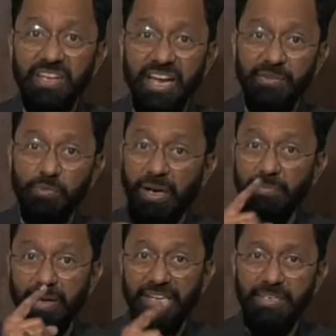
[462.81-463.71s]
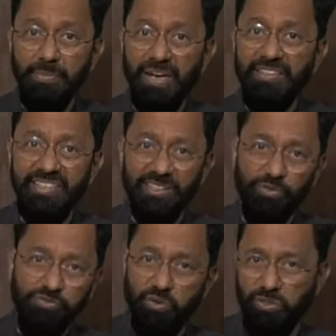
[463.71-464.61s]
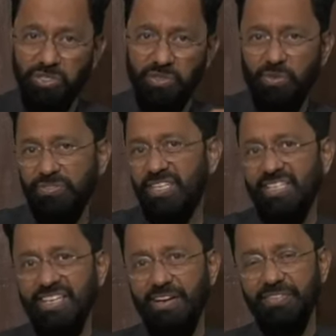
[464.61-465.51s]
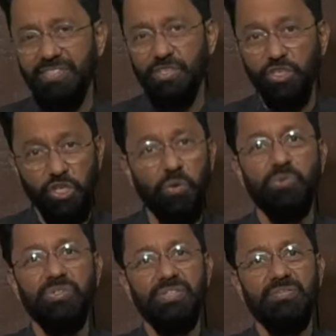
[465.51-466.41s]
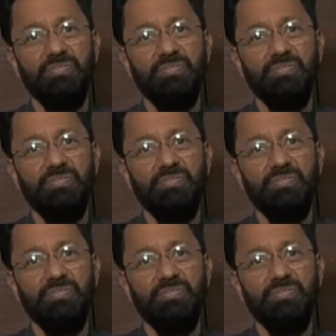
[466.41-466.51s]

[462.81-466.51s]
and 1 by Kimani at the foot of Sunny Gavaskar shows